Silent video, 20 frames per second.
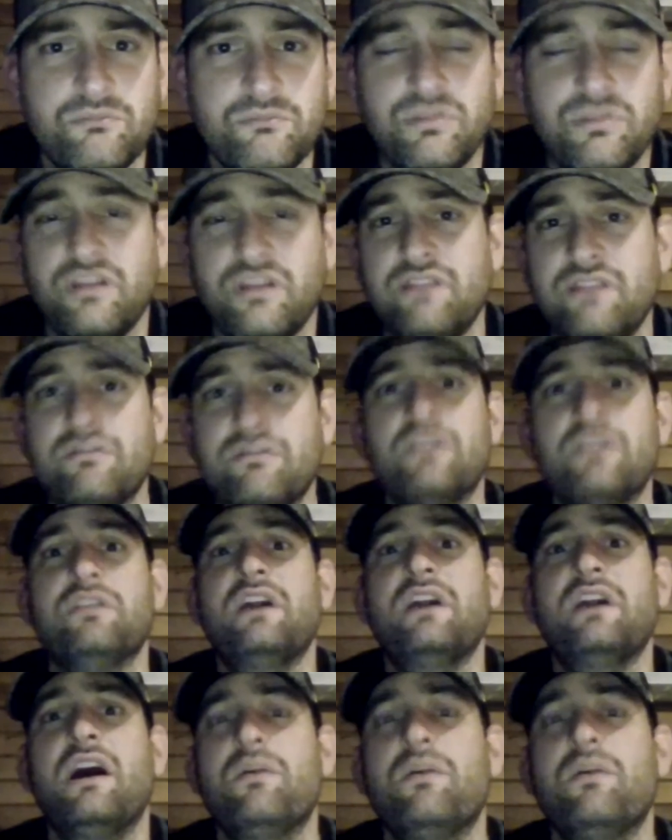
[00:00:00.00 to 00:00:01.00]
believe it or
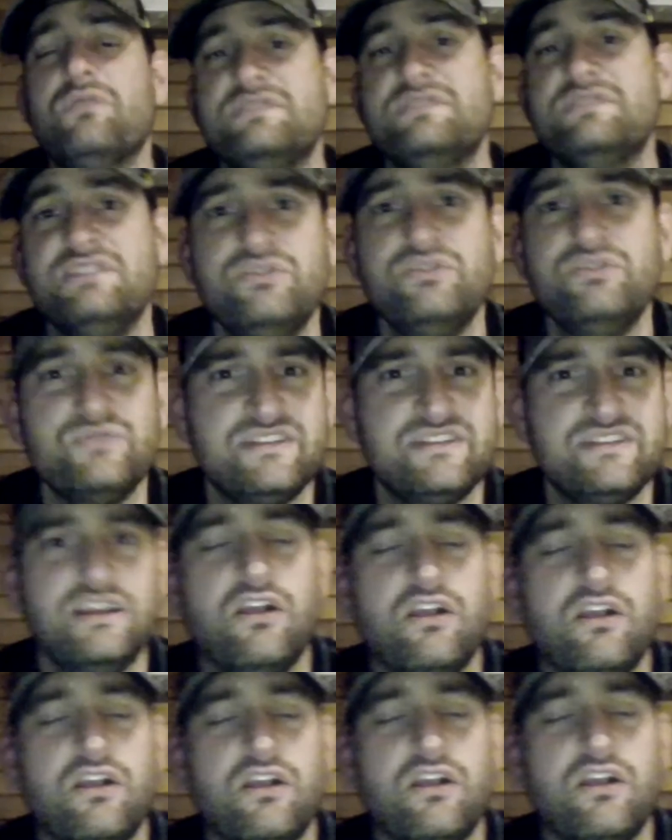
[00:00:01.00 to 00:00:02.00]
not, was U C
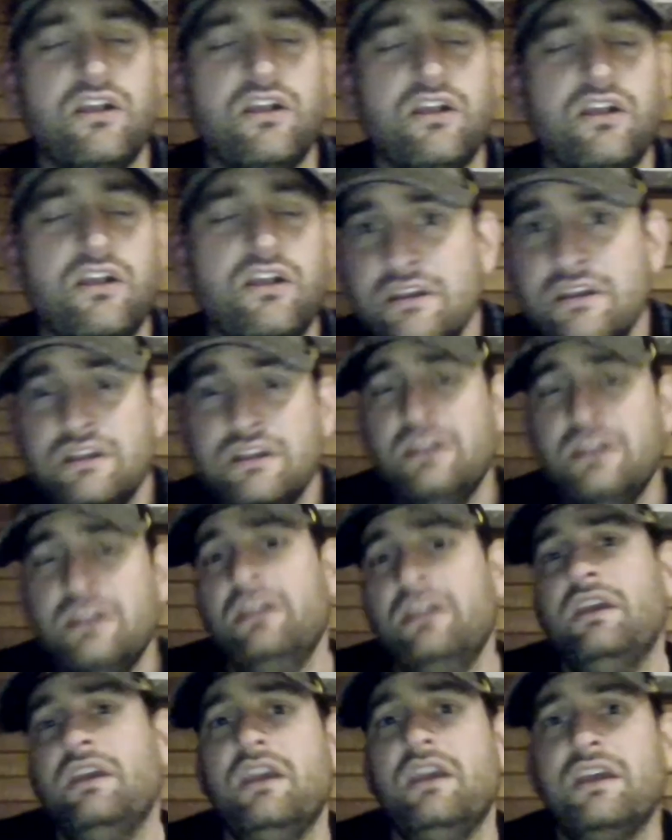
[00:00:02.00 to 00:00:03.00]
L
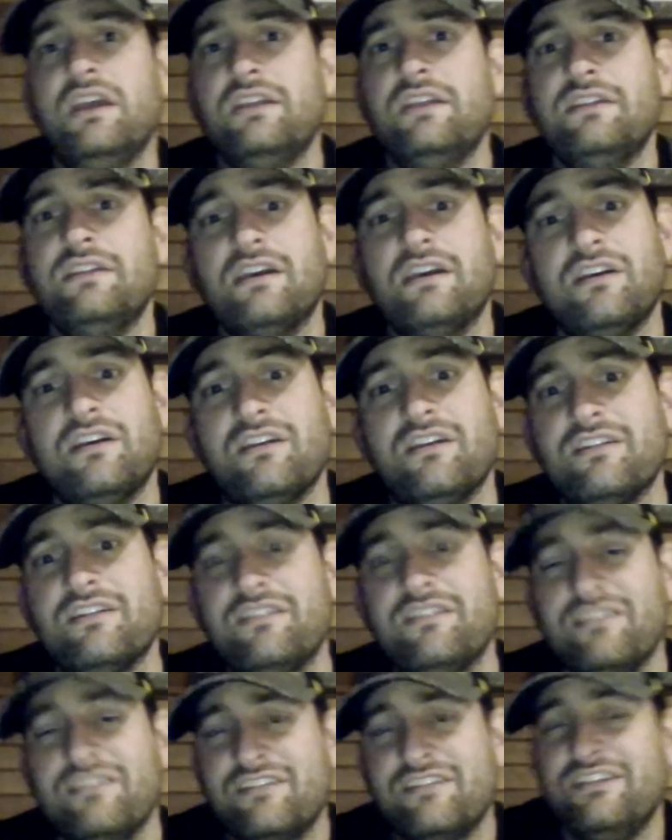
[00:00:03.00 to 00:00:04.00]
A. And, uh,
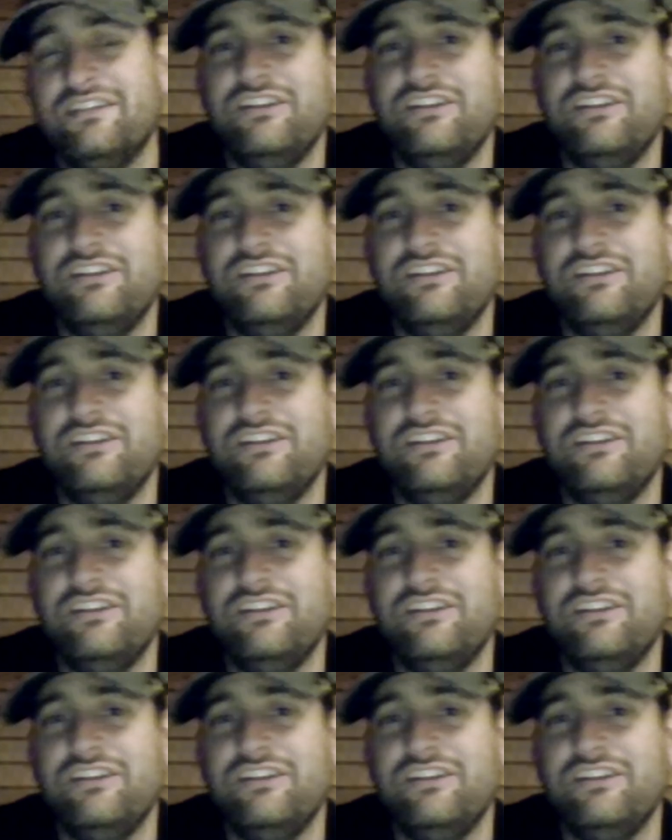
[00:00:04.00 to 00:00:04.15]
you